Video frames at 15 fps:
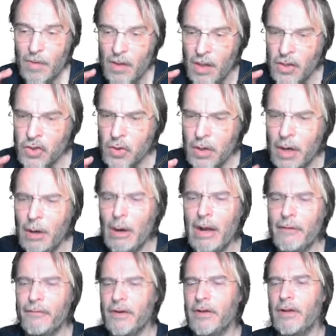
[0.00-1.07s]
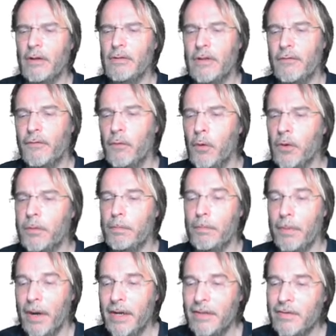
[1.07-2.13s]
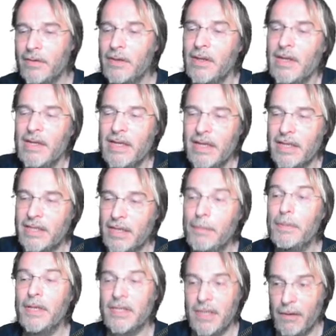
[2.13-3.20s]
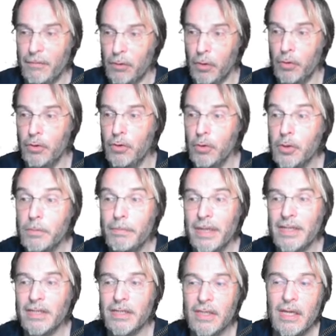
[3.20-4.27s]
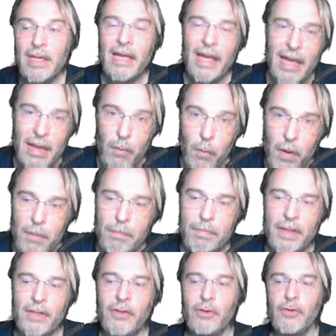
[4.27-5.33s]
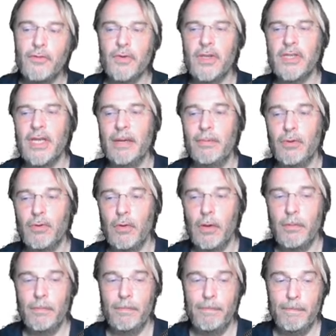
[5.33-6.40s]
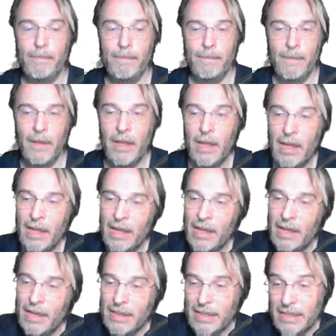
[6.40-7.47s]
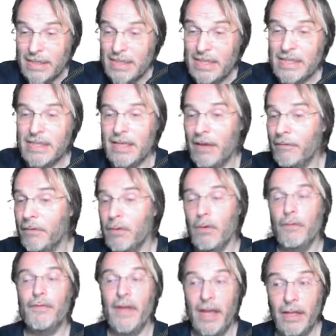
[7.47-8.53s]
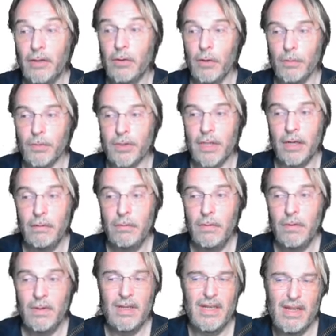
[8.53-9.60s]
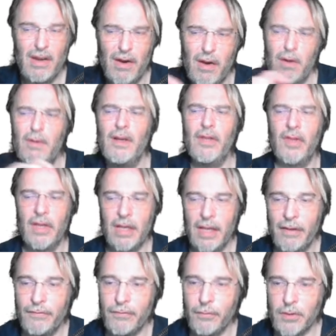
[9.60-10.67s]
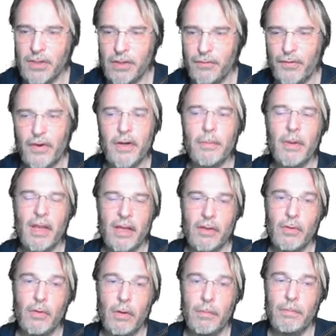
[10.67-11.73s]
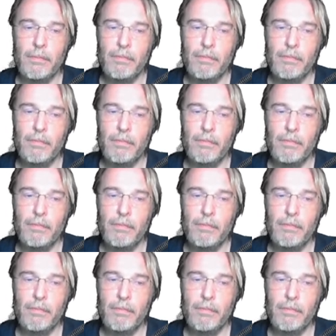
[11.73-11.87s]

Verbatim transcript: So now I figured out that fourth byte is simply seven unused bits and one bit used for the segment column. That's seven of the eight columns down, only thing left was this variable length column.